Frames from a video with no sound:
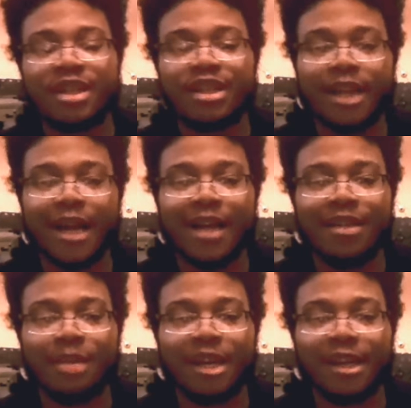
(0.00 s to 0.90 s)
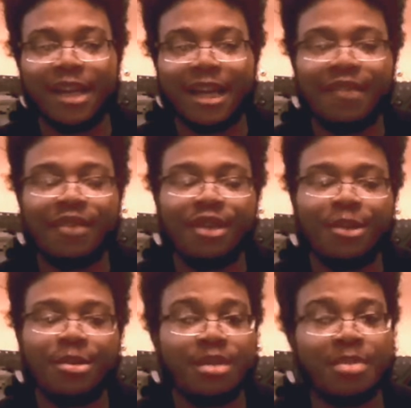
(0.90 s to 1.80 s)
yeah, you might not even
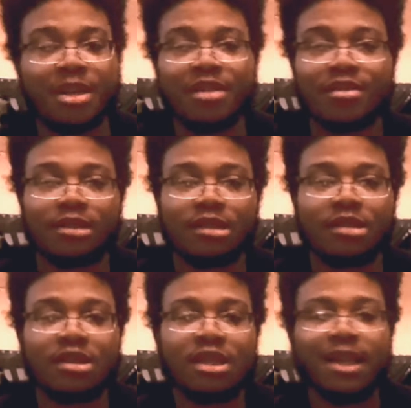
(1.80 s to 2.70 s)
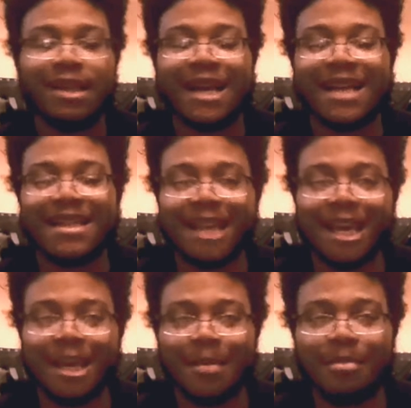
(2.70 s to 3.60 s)
use your pistol last
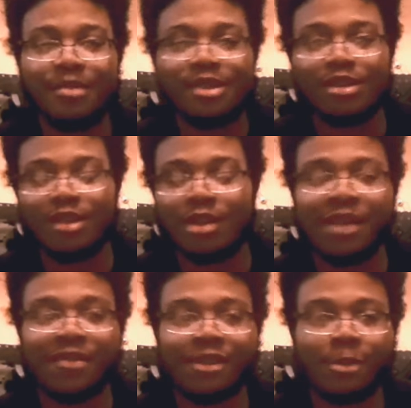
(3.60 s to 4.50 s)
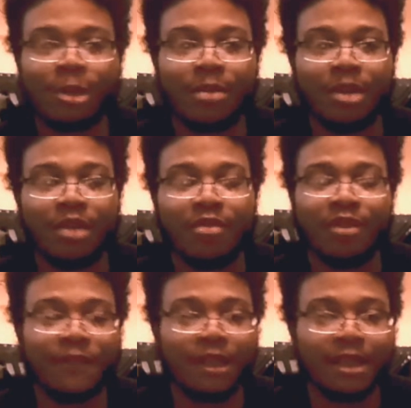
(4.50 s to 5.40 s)
game, so you don't have to worry about
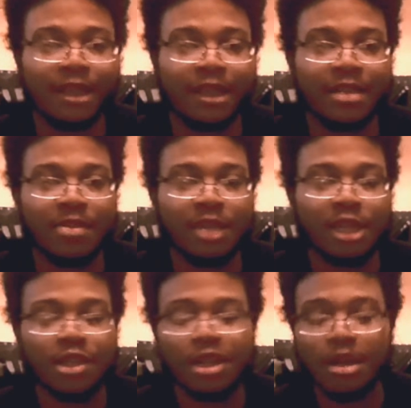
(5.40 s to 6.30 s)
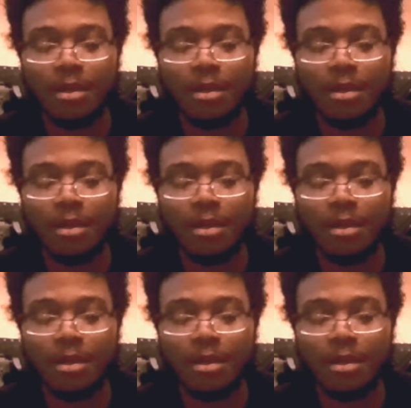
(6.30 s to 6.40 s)
refilling it as much.